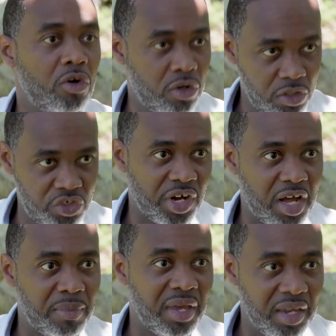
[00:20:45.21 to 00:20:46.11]
good
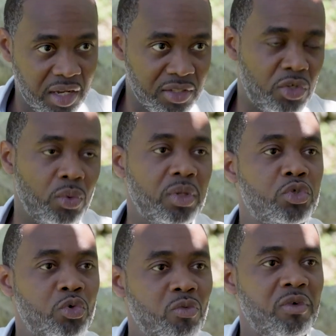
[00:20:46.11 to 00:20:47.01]
job in
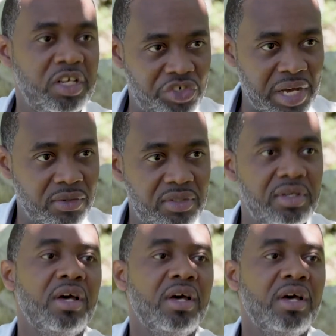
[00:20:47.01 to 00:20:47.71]
continuing to reach out,